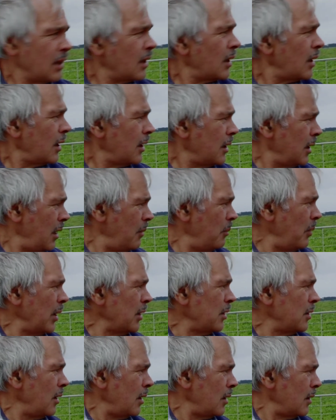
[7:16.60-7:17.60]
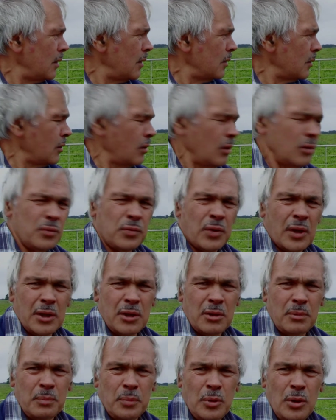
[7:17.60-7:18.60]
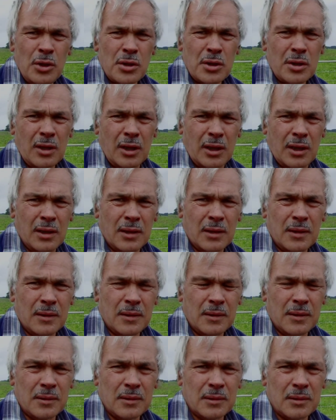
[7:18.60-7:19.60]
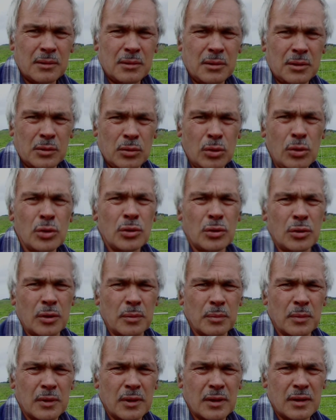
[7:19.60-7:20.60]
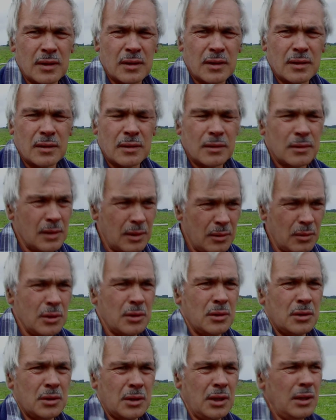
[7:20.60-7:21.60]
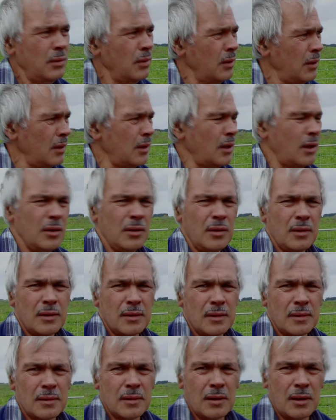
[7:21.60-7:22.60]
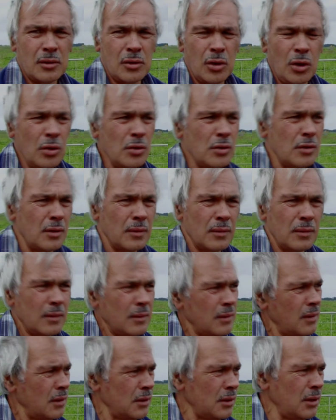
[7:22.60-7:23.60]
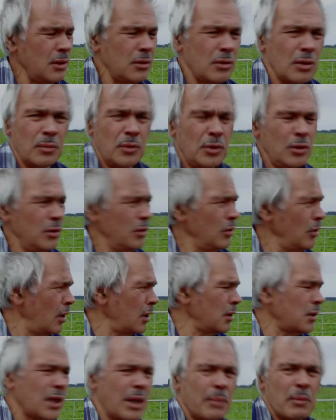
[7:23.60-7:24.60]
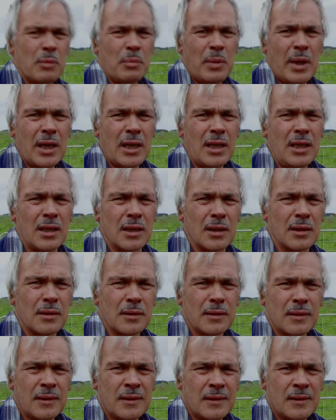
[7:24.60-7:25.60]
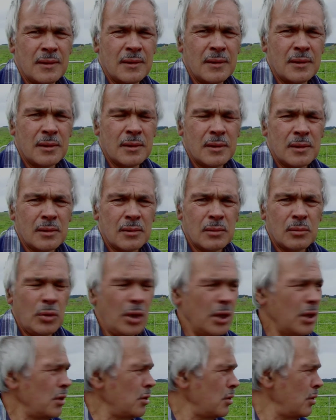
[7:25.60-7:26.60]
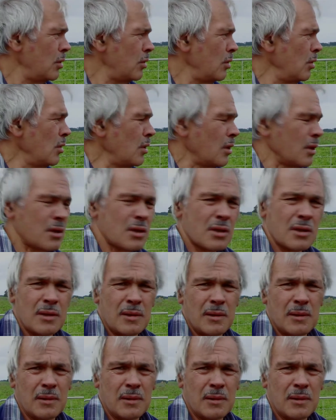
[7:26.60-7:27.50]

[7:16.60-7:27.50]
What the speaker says: I came back to confront him personally, just talk to him. So I wanted to see, I told you, I said to him, you knew I was coming back here. Why did you do this?